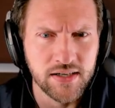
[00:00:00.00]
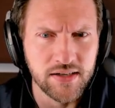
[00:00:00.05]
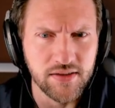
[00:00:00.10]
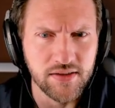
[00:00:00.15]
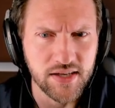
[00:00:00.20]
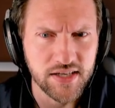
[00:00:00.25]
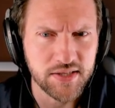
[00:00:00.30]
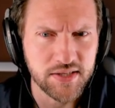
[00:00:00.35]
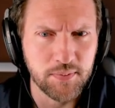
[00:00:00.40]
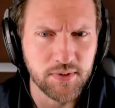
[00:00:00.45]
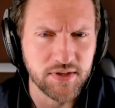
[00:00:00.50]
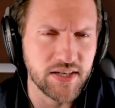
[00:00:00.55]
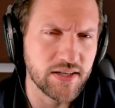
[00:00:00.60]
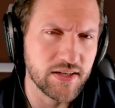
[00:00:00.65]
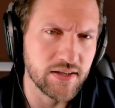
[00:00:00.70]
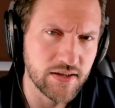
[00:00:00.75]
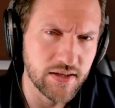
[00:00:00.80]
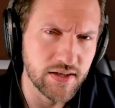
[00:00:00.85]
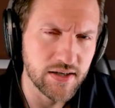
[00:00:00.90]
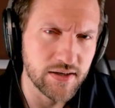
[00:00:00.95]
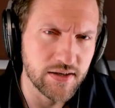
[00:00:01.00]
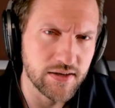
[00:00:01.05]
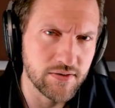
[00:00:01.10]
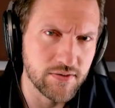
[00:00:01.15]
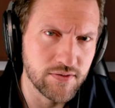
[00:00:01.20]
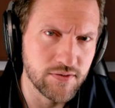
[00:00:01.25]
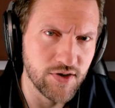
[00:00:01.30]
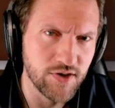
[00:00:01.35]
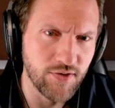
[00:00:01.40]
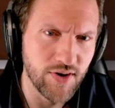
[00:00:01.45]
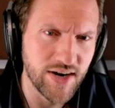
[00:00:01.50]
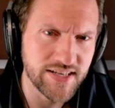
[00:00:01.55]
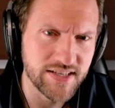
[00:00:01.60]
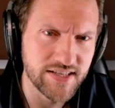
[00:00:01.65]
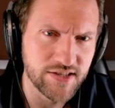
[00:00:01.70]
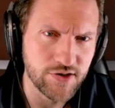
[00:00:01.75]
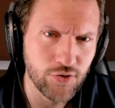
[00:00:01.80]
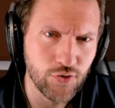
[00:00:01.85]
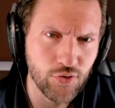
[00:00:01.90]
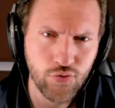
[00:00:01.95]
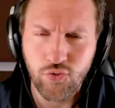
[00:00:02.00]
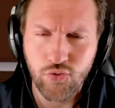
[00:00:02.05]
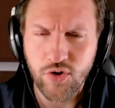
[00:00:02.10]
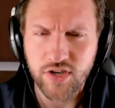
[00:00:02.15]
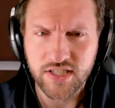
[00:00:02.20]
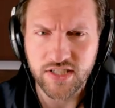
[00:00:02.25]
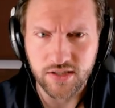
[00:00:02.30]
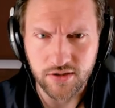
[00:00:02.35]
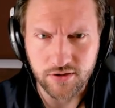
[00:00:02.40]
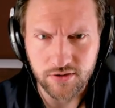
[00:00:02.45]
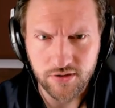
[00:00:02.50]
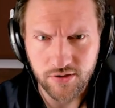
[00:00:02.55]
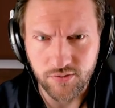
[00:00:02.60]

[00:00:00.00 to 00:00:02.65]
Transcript: this particular device is critical.